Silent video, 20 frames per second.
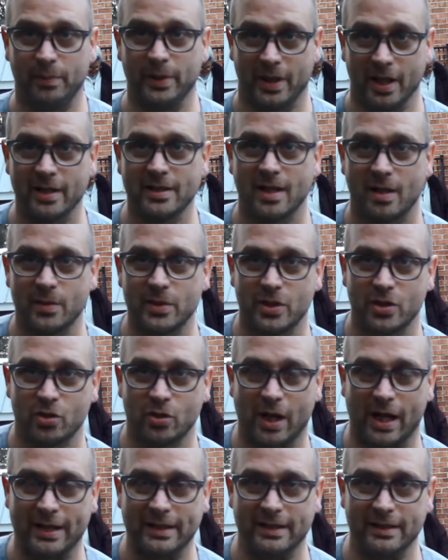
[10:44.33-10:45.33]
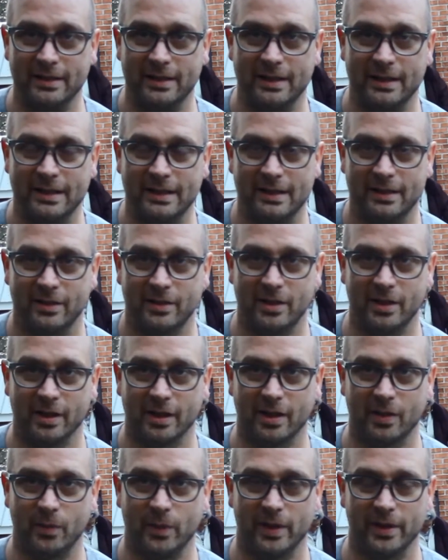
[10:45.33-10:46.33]
because I was distracted
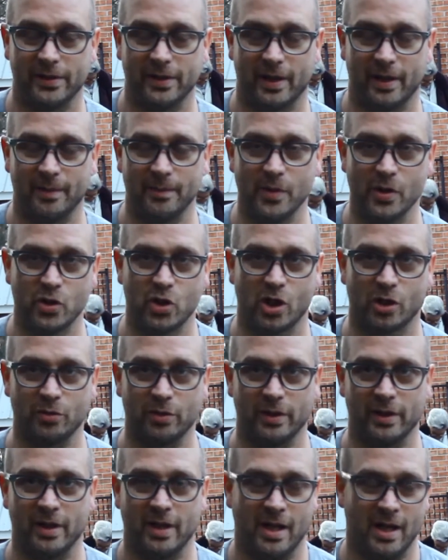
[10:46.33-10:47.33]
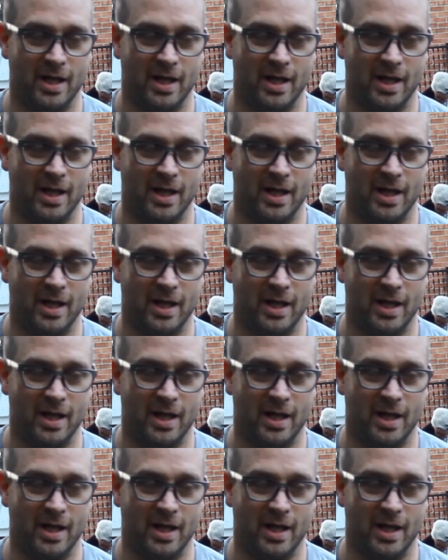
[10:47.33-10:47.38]
dealing with the children.